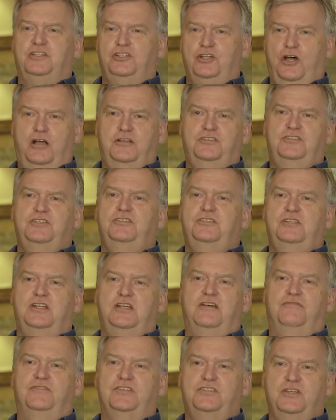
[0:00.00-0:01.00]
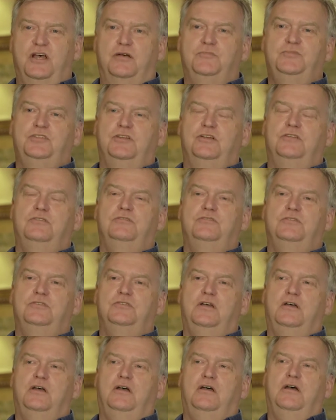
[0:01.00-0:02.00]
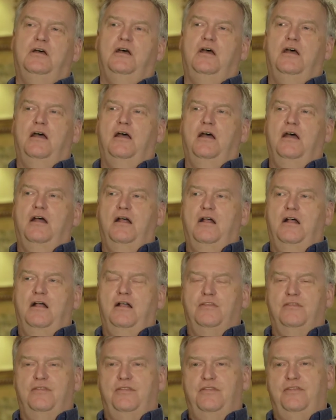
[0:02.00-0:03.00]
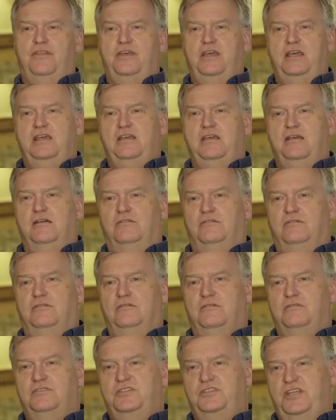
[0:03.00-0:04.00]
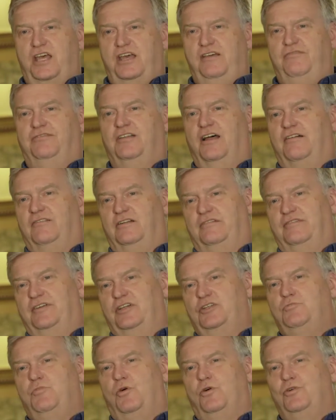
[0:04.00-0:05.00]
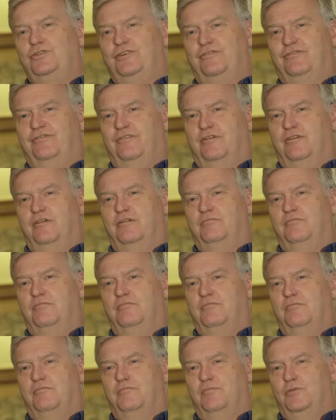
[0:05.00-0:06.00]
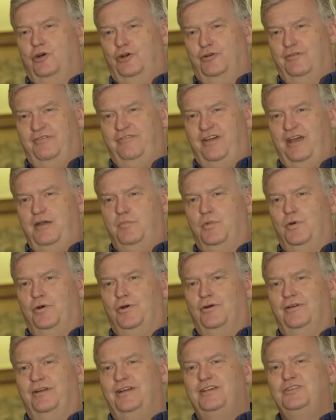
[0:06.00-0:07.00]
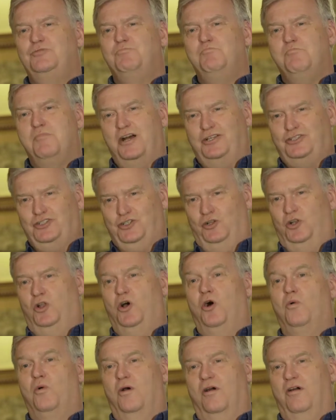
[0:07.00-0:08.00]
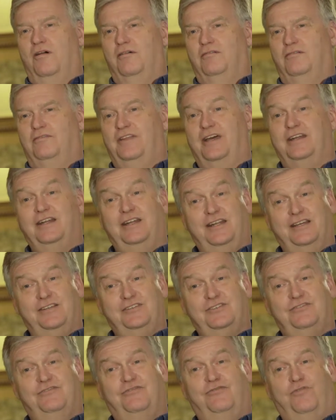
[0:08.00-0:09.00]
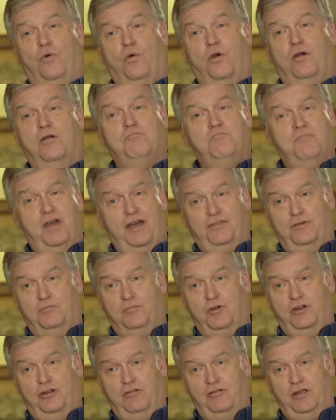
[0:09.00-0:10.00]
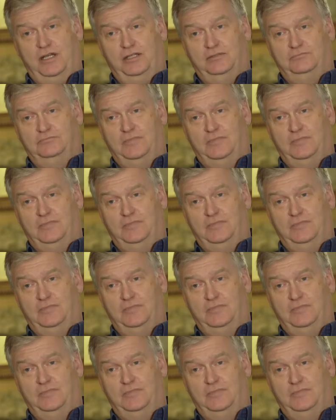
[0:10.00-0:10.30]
the toxicity of a substance, the safe level of exposure for mercury vapor is much lower than it is for methylmercury.